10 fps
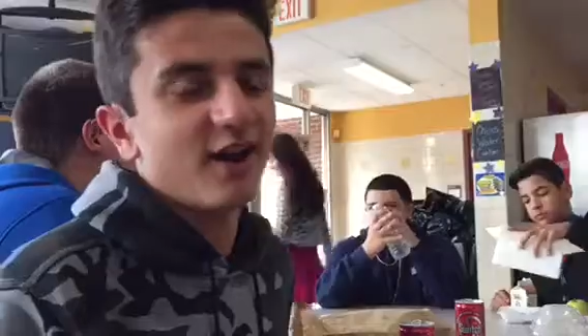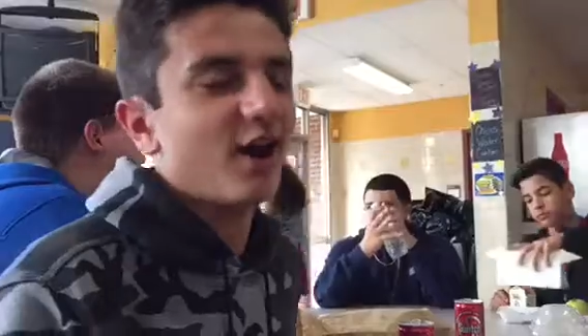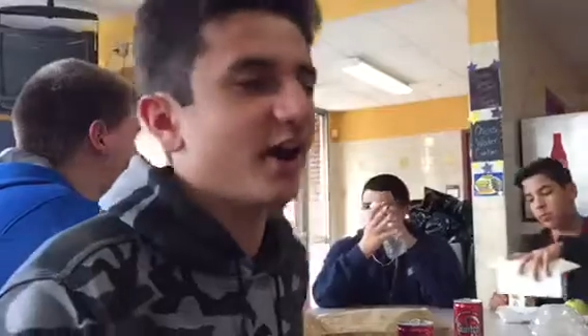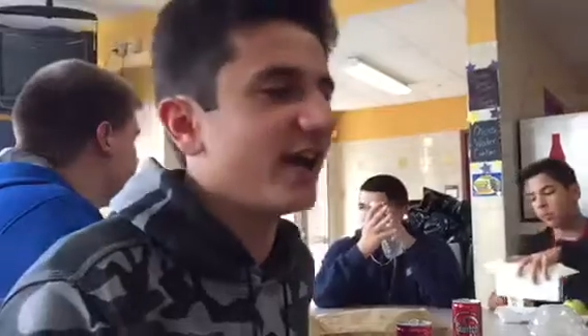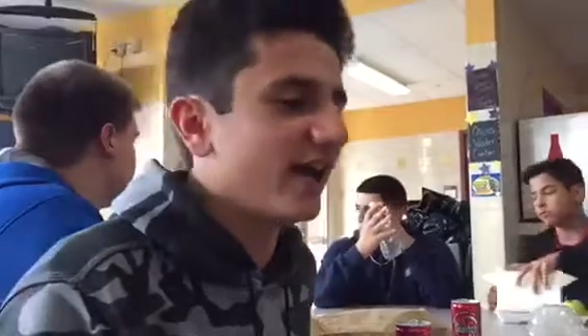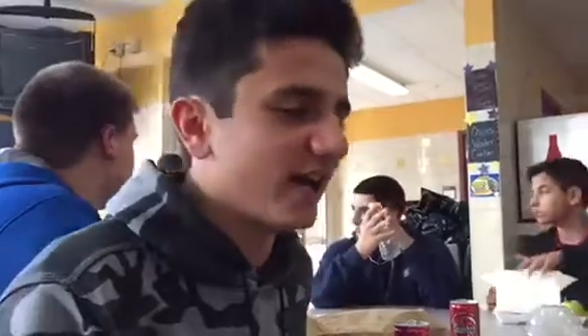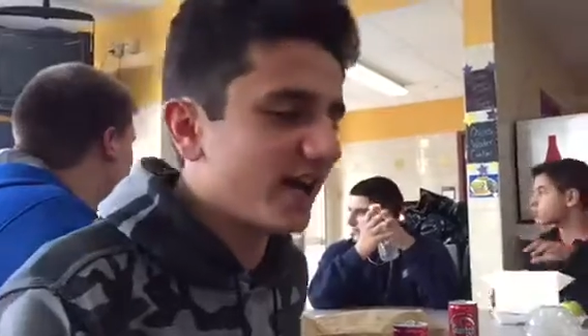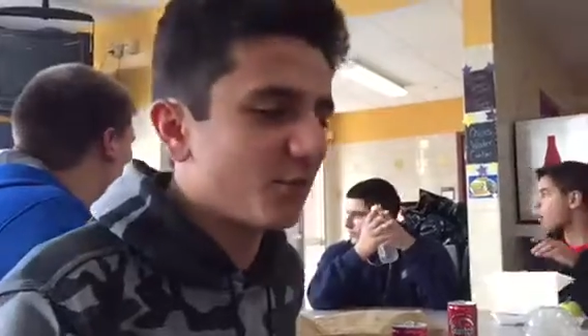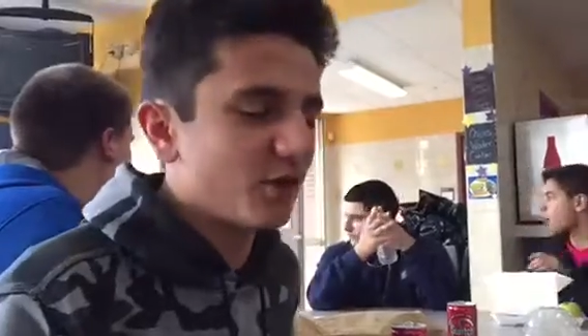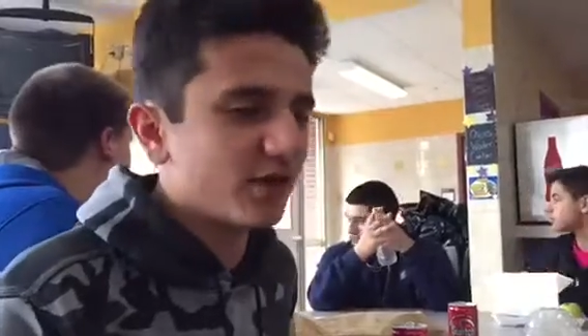Alright,
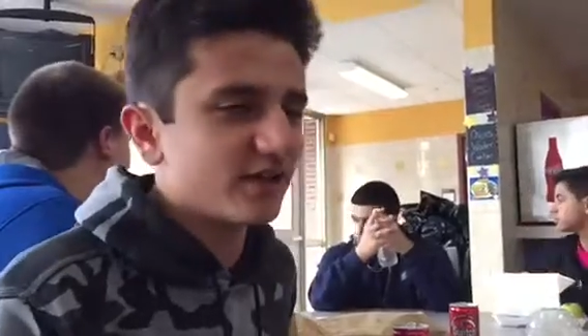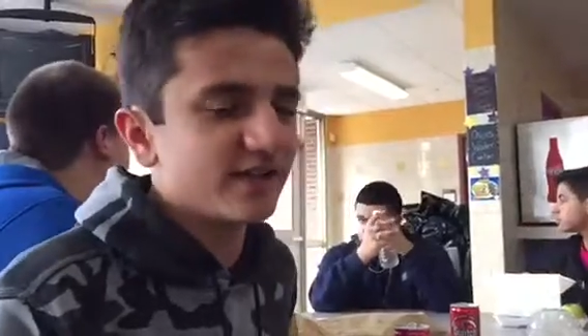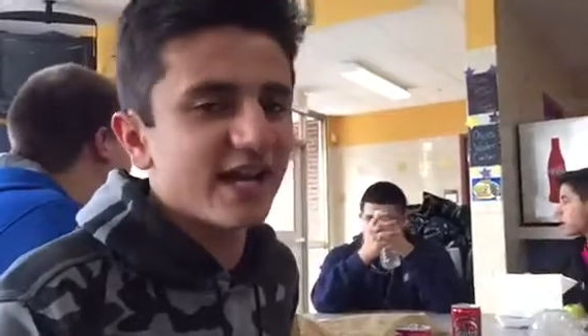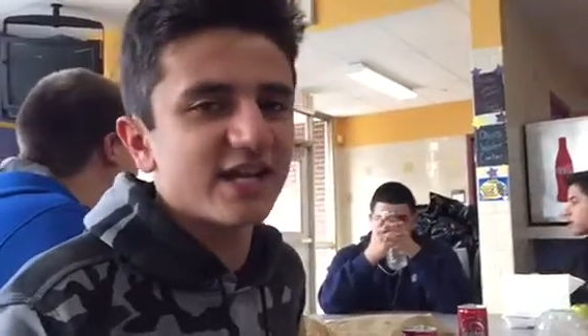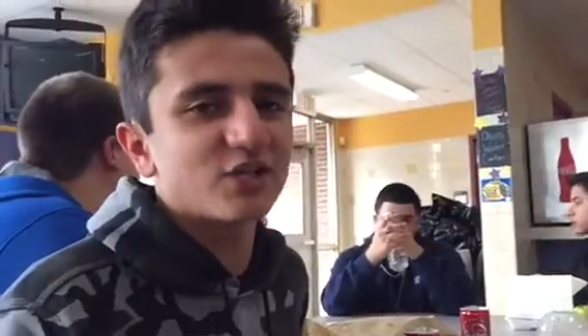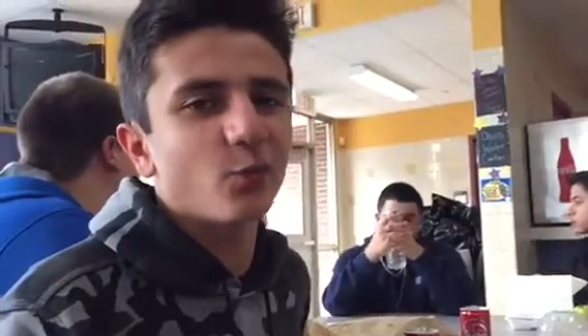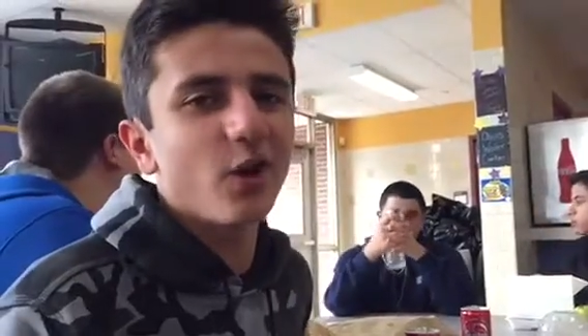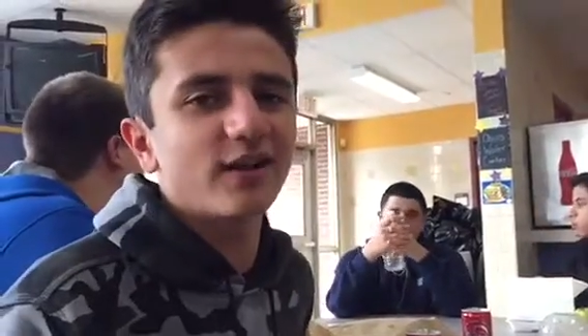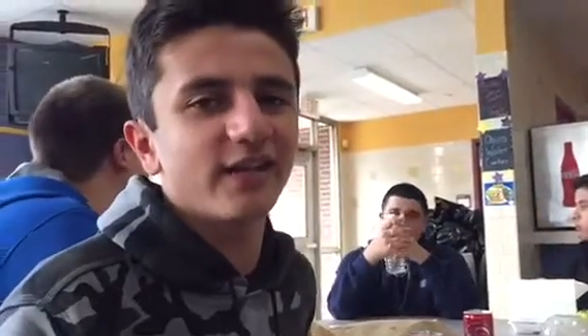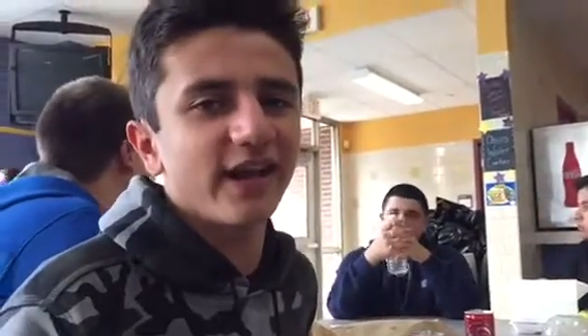uh, word of the day is
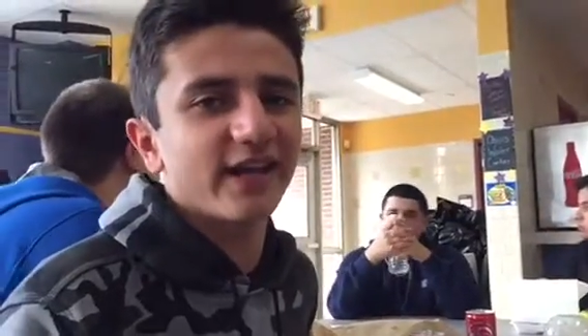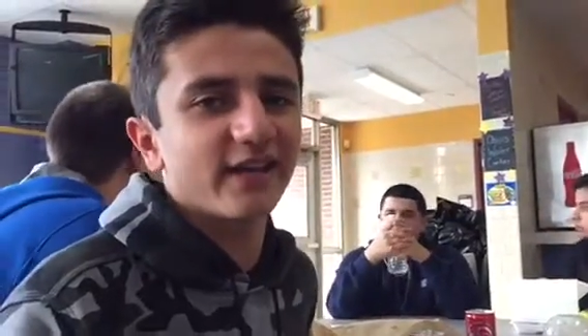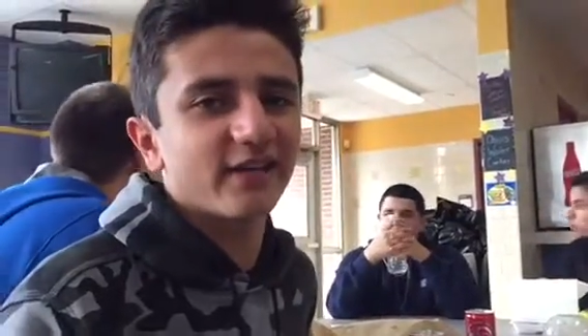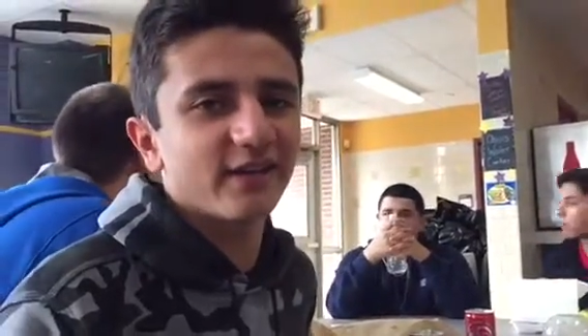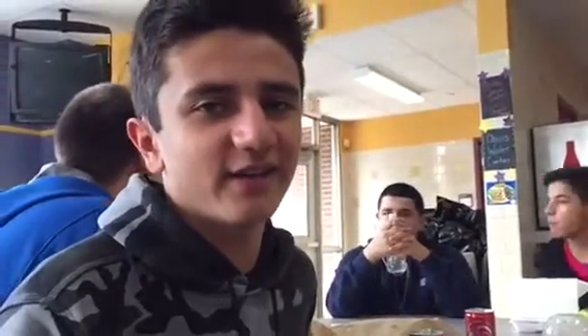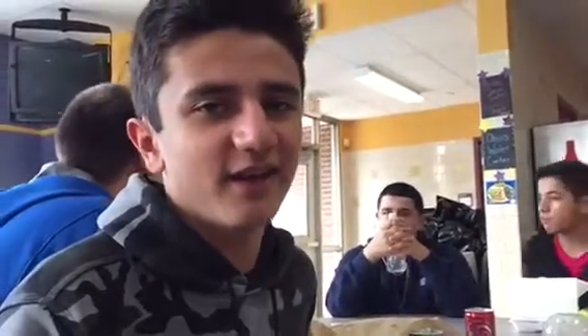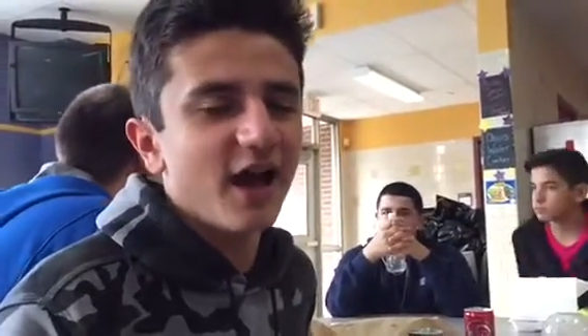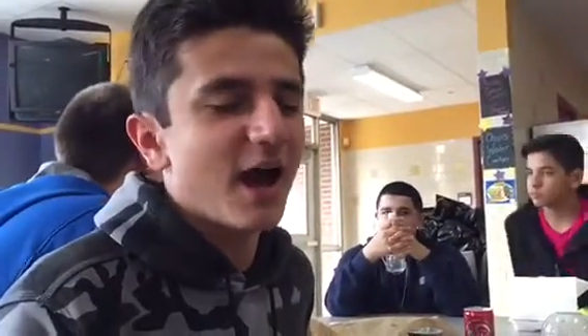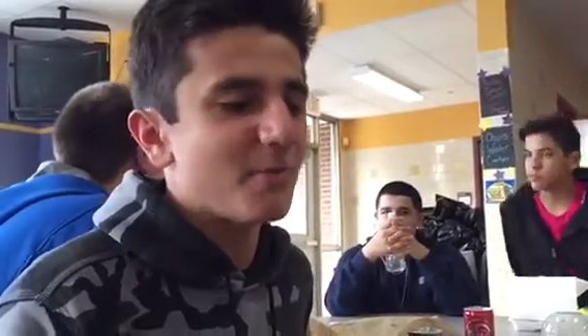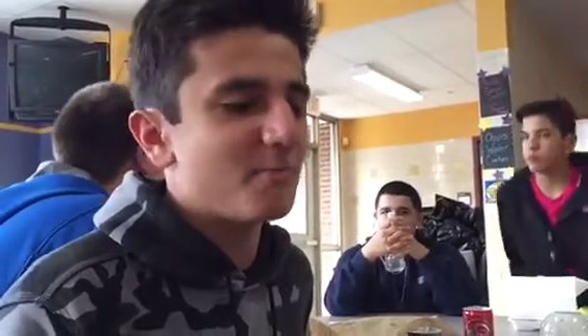walleye,
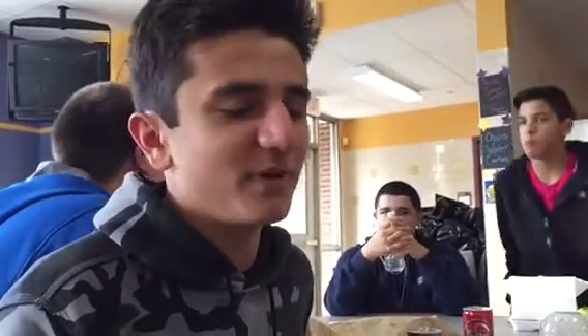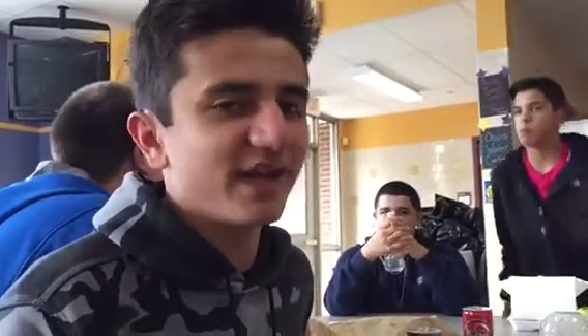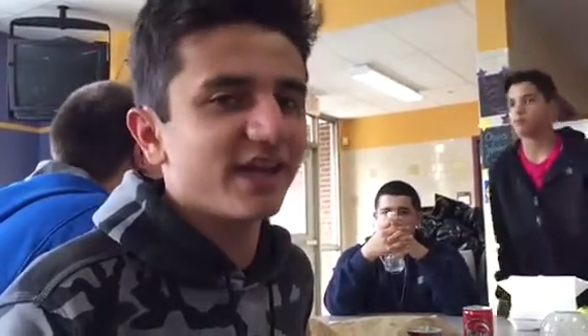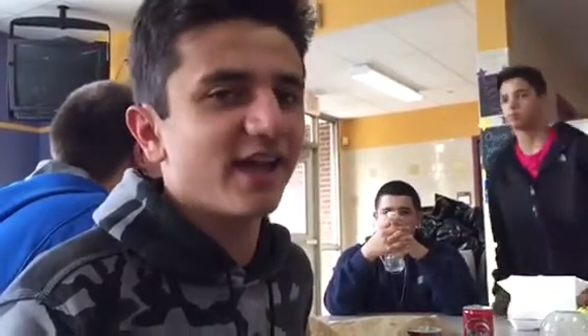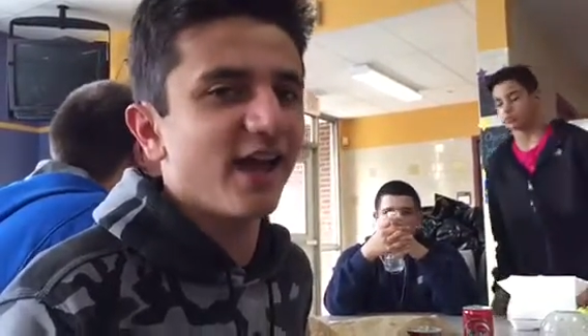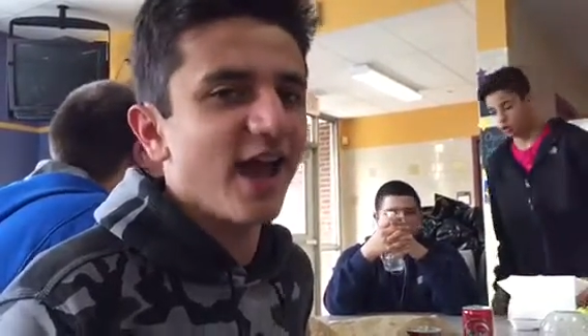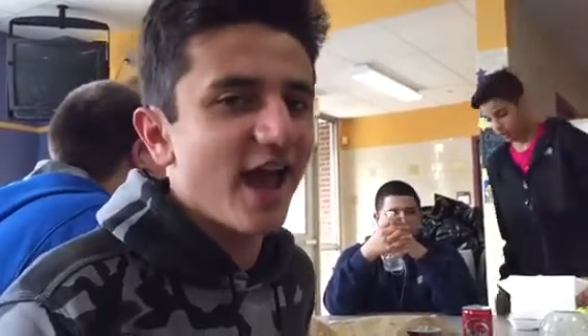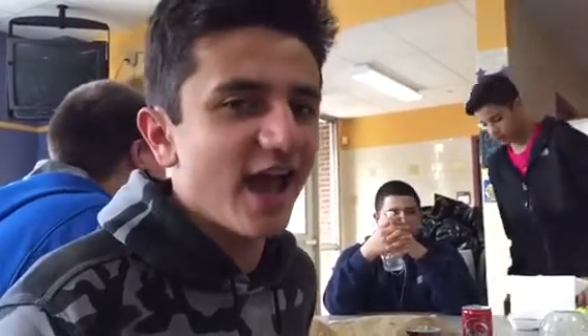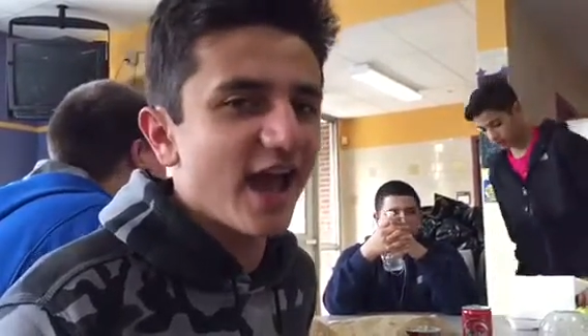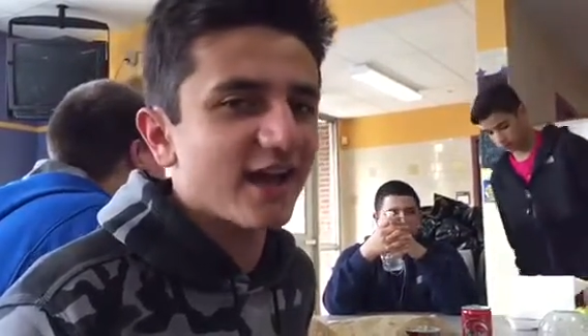a big
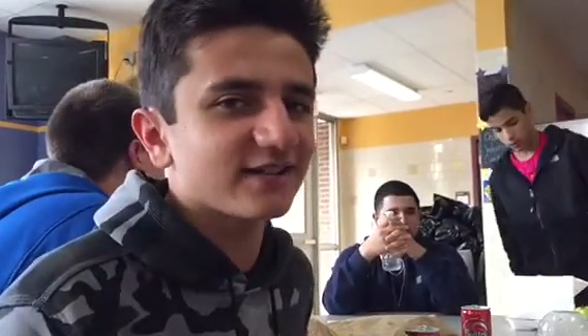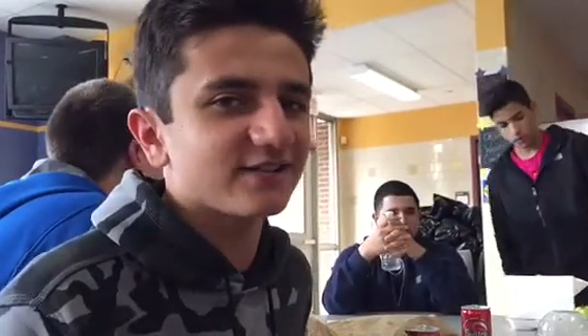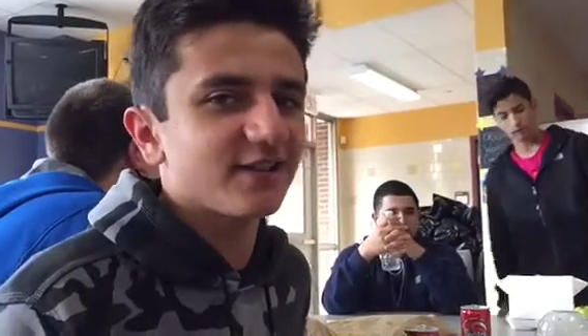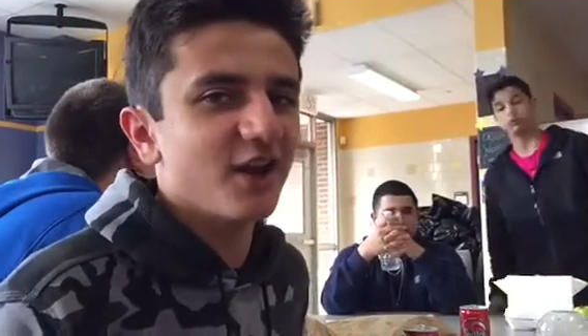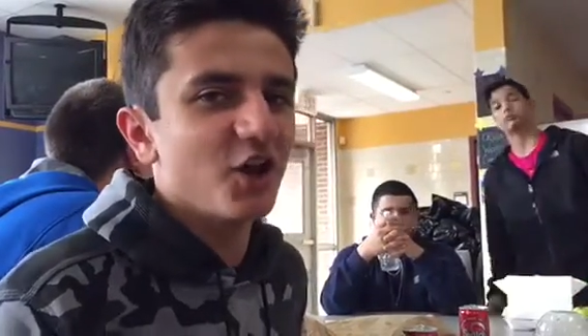ass